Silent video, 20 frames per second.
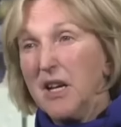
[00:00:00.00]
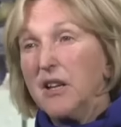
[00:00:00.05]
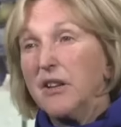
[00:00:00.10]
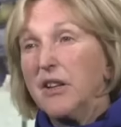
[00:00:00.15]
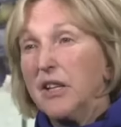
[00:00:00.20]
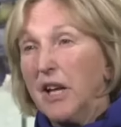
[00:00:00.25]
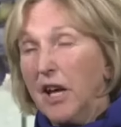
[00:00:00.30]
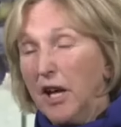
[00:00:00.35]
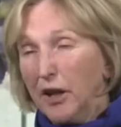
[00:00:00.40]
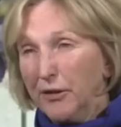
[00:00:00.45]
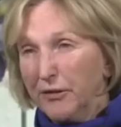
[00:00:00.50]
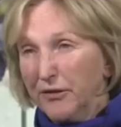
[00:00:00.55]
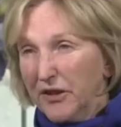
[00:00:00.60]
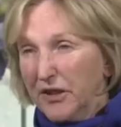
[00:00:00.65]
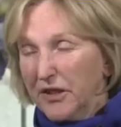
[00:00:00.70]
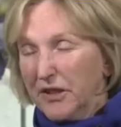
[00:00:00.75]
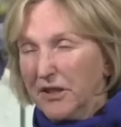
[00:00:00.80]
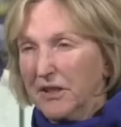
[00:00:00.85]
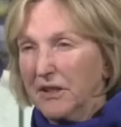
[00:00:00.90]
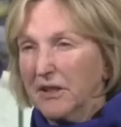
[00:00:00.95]
The
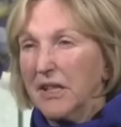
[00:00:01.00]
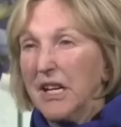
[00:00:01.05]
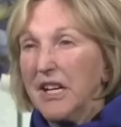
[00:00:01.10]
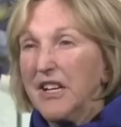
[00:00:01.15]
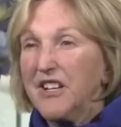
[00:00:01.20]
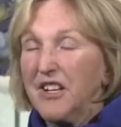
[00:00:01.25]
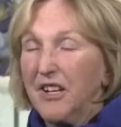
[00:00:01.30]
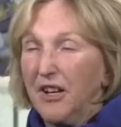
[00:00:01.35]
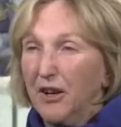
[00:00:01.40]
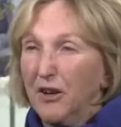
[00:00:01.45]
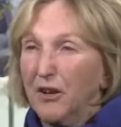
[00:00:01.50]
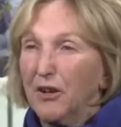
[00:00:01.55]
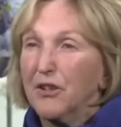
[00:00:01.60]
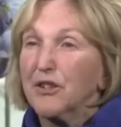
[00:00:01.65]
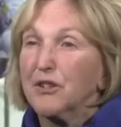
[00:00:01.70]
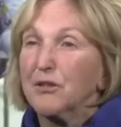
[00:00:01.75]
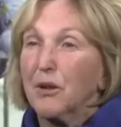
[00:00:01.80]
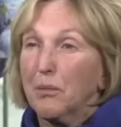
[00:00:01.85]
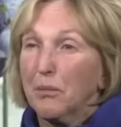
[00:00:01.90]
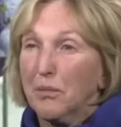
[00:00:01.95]
elephants need to go
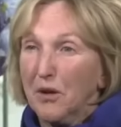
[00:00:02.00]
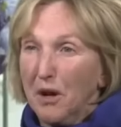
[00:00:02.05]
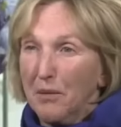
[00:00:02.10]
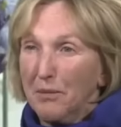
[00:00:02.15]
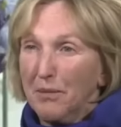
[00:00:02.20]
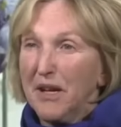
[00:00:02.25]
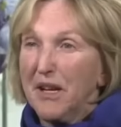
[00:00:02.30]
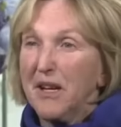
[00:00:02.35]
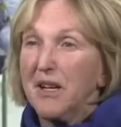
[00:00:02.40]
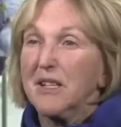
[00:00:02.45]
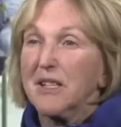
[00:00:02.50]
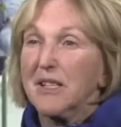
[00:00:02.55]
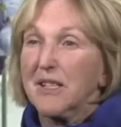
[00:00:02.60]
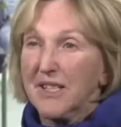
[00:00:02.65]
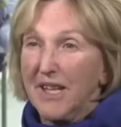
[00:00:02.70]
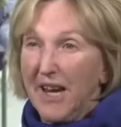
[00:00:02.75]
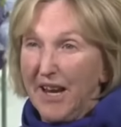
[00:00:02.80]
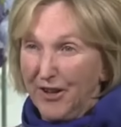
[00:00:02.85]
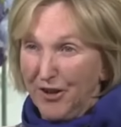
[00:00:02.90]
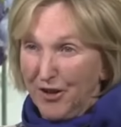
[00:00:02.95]
to a proper
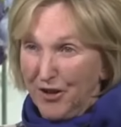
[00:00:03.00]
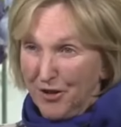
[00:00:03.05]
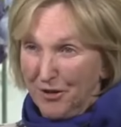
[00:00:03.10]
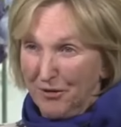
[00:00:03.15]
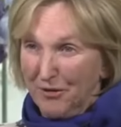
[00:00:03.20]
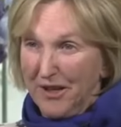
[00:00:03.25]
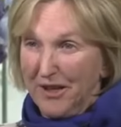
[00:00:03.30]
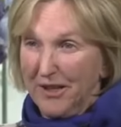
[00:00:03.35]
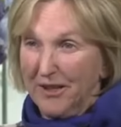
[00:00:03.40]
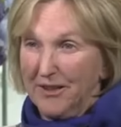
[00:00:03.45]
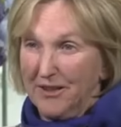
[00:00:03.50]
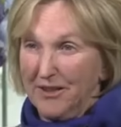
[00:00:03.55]
sanctuary.